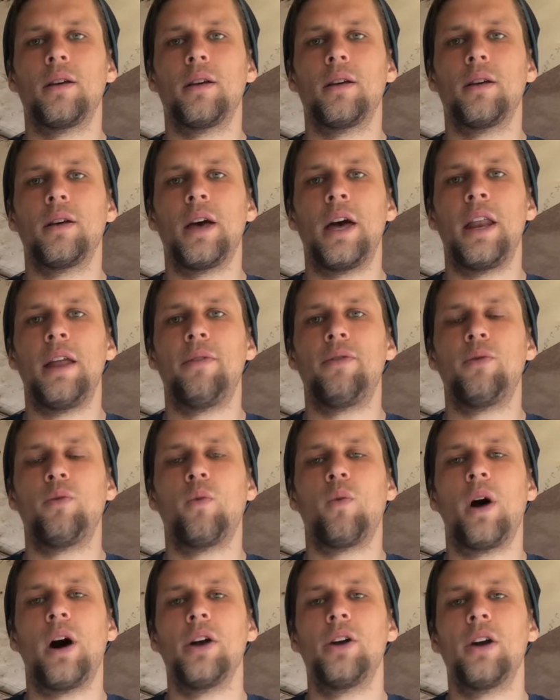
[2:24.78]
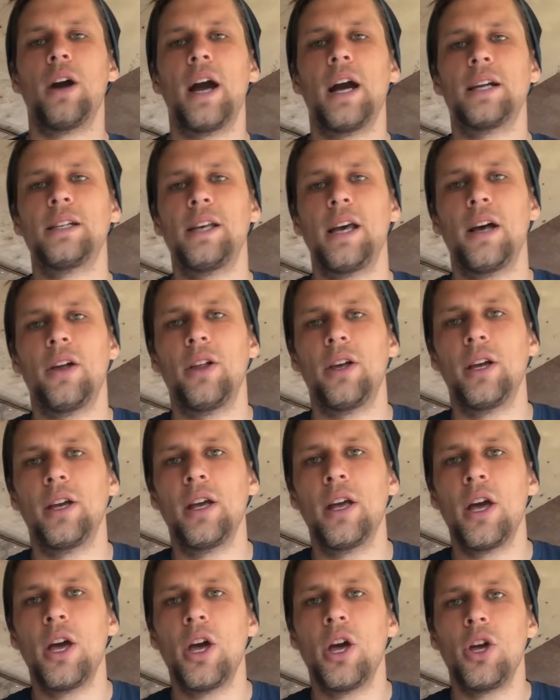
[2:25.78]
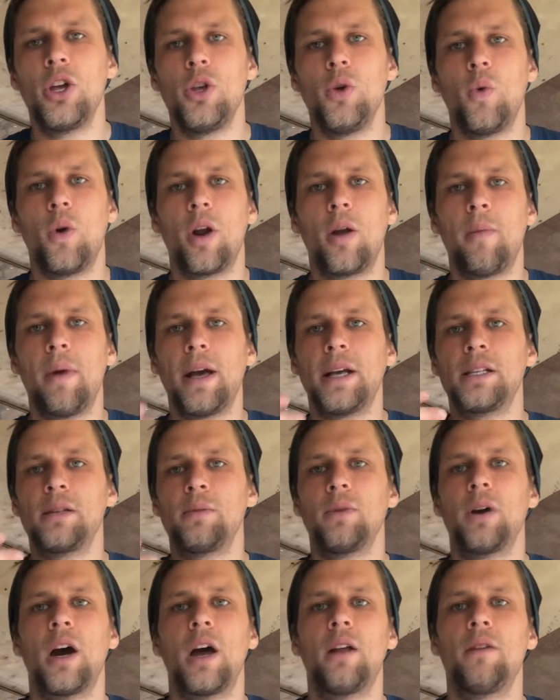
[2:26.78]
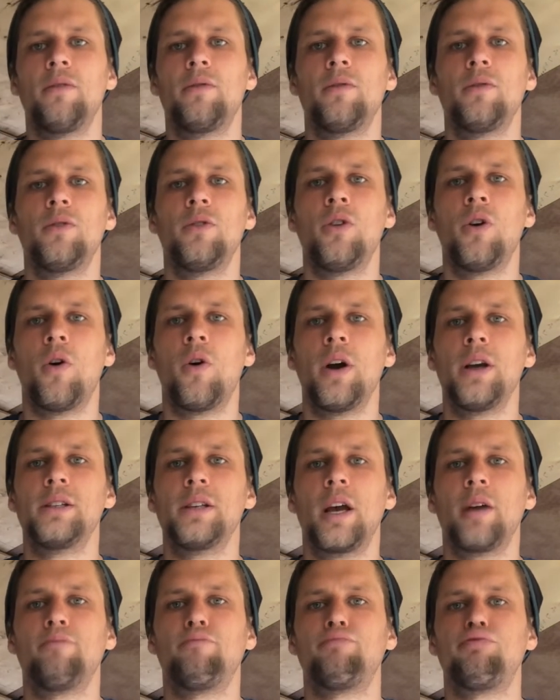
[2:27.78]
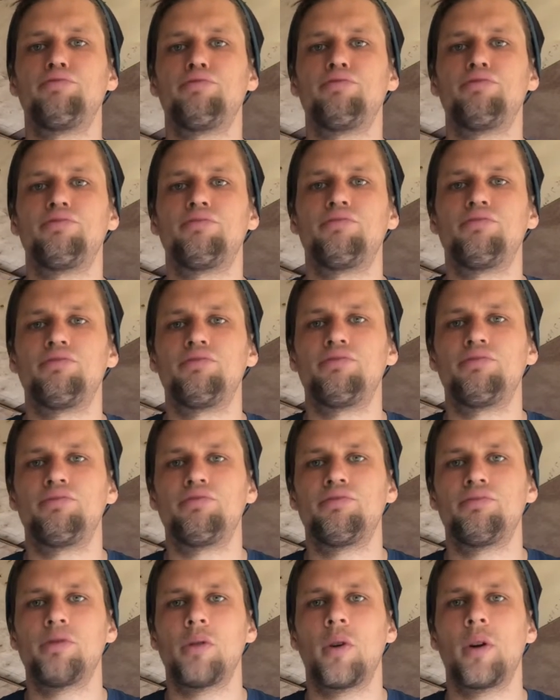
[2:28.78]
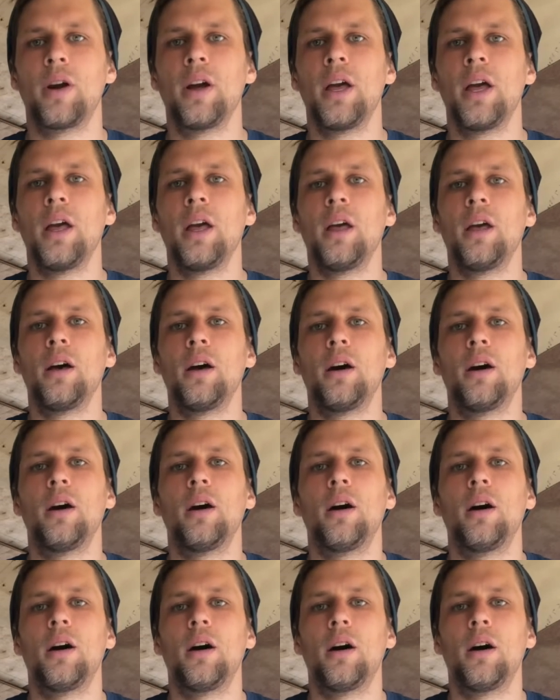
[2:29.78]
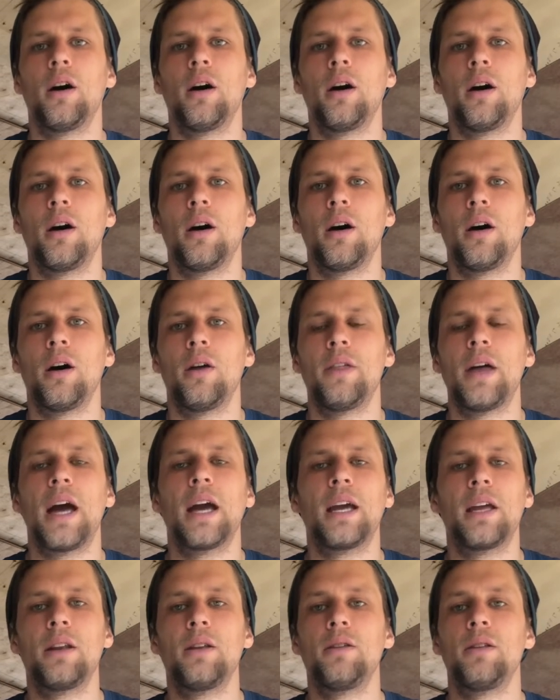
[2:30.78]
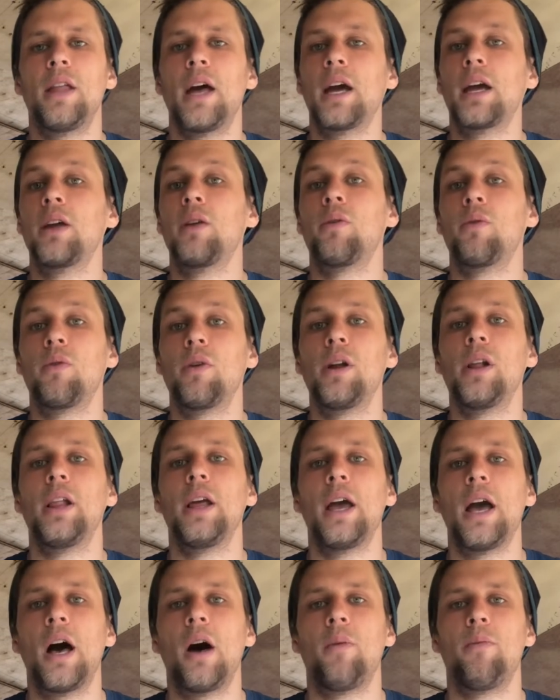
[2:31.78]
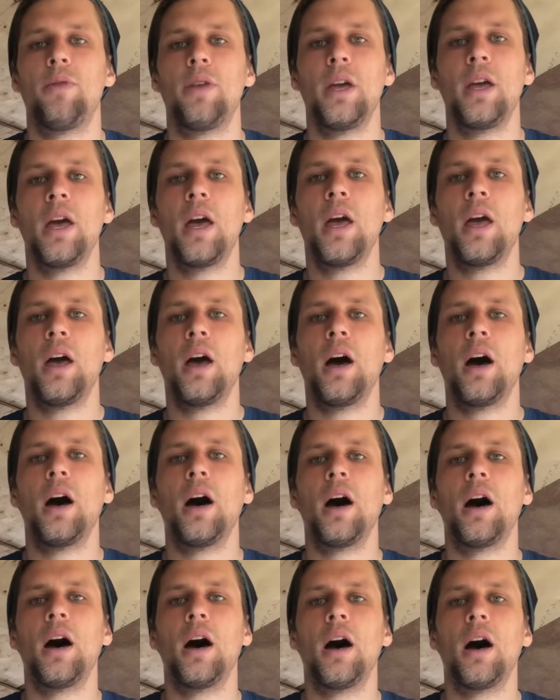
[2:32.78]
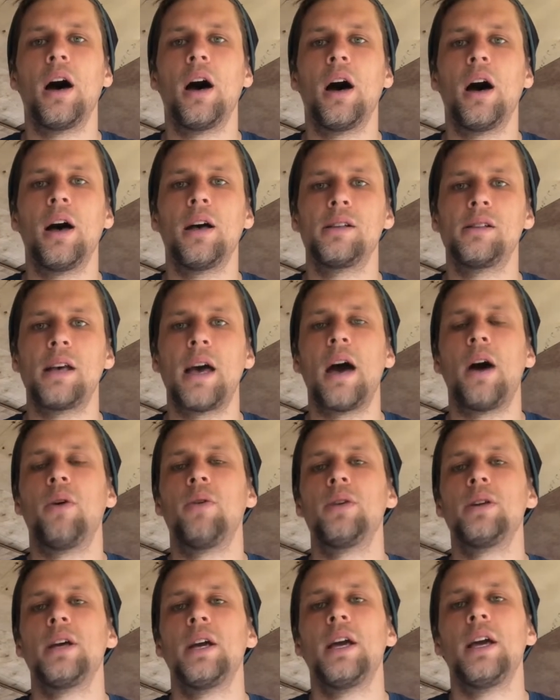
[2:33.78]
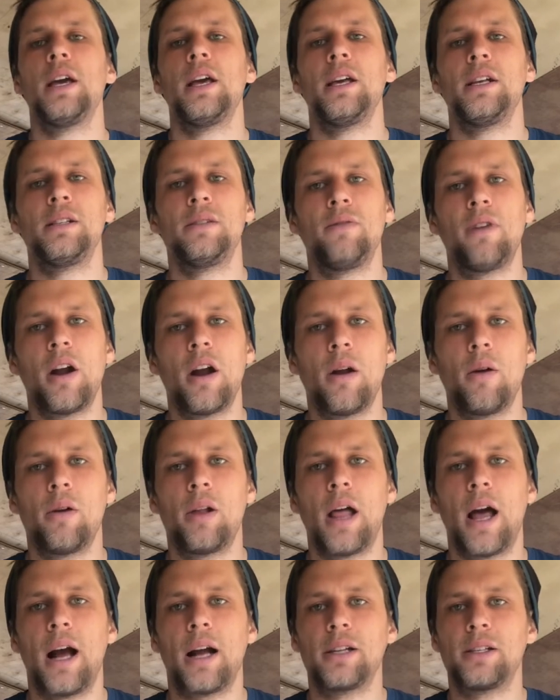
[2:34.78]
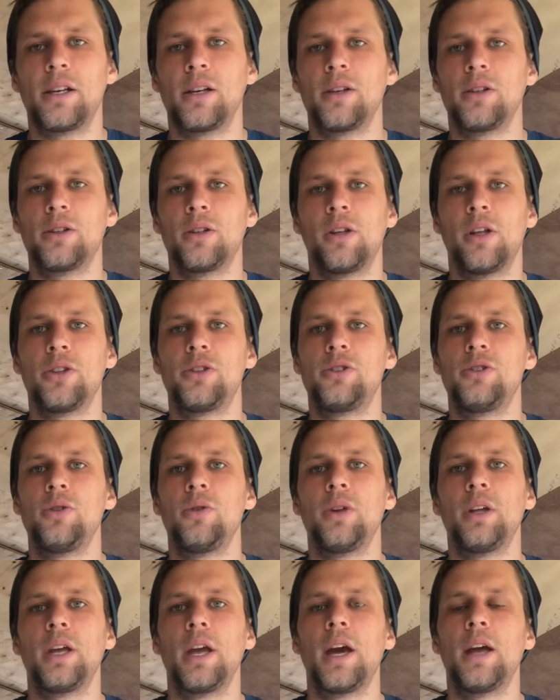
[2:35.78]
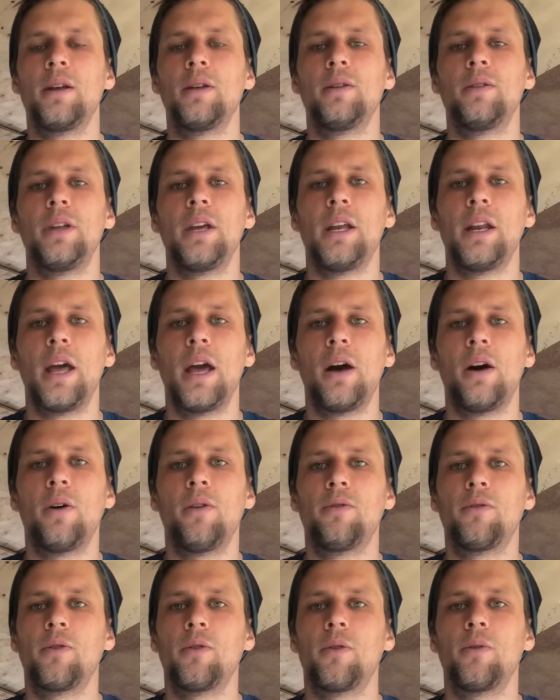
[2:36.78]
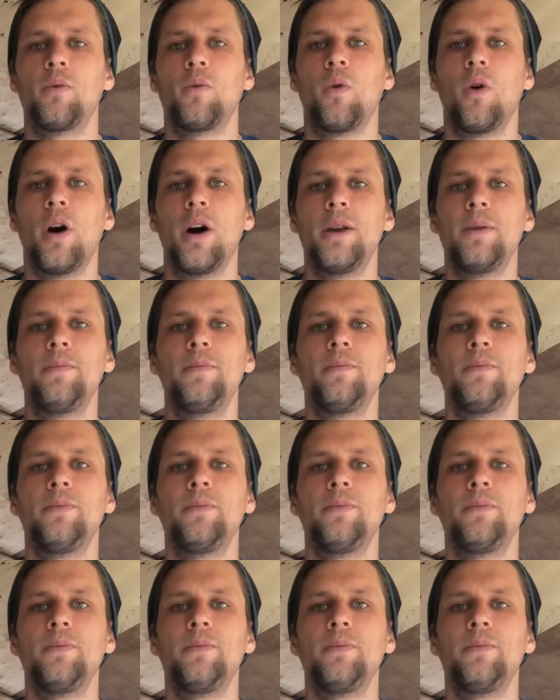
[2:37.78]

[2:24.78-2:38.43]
And if while you're exhaling, you want to make some kind of noise like or that can really help. The sound is very relaxing. So let's do it again. Inhale for 1.